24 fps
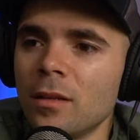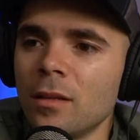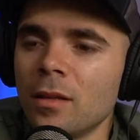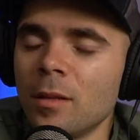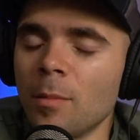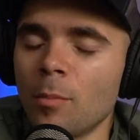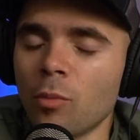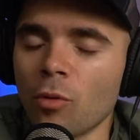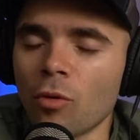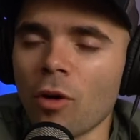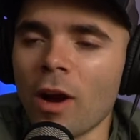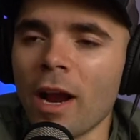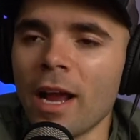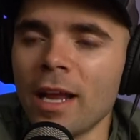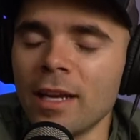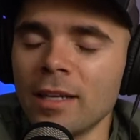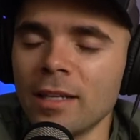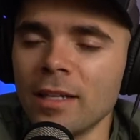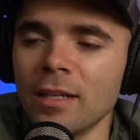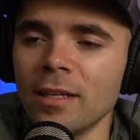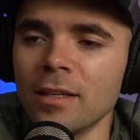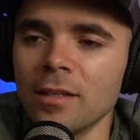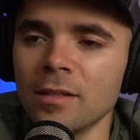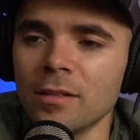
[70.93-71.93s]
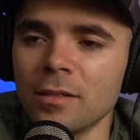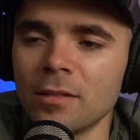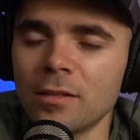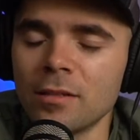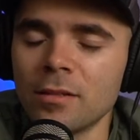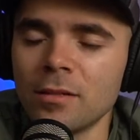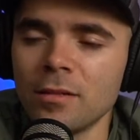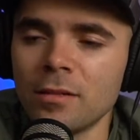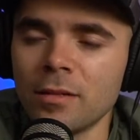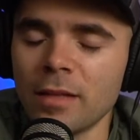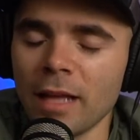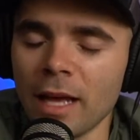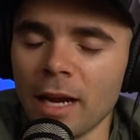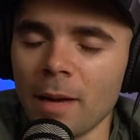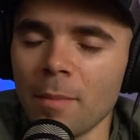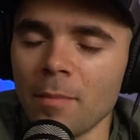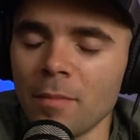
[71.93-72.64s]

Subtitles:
brand is that